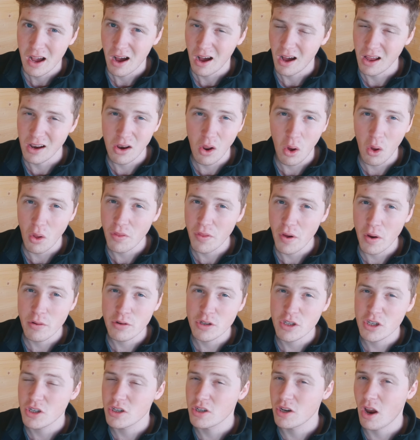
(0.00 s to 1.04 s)
a lot of those
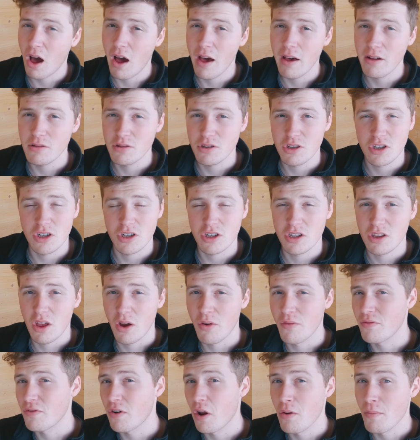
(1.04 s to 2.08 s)
styles just
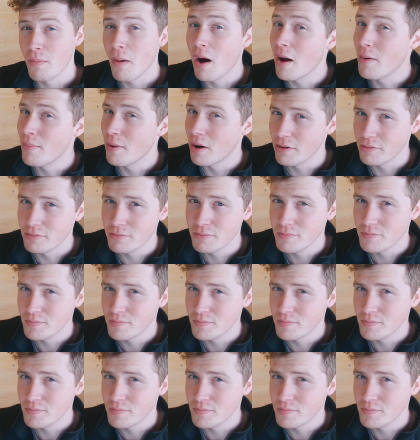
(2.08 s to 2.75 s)
don't float my boat.